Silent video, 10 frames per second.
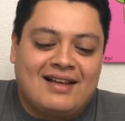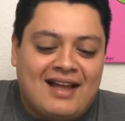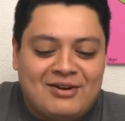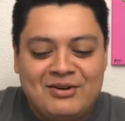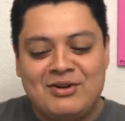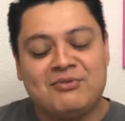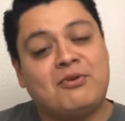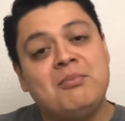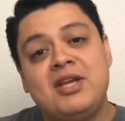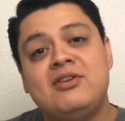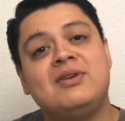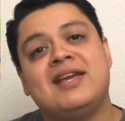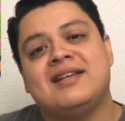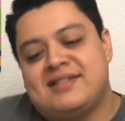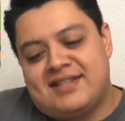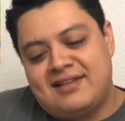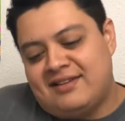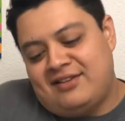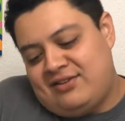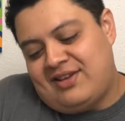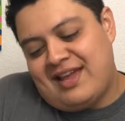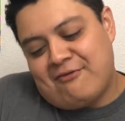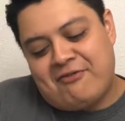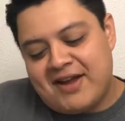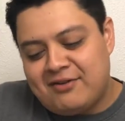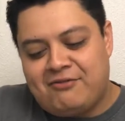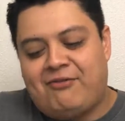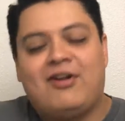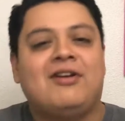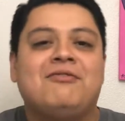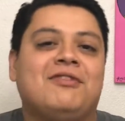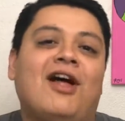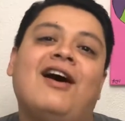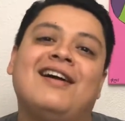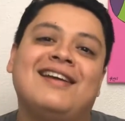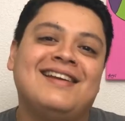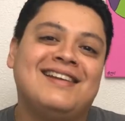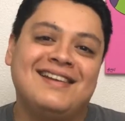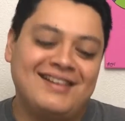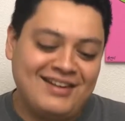I don't know, for me, you can't find a flaw in,